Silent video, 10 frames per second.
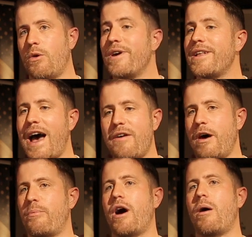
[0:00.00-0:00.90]
We didn't have
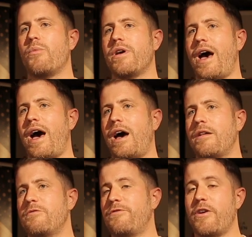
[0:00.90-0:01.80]
that problem. We
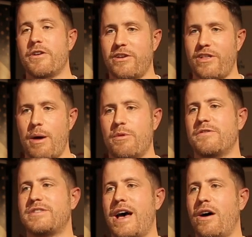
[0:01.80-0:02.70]
had very
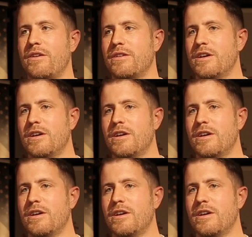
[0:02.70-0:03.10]
collaborative talent.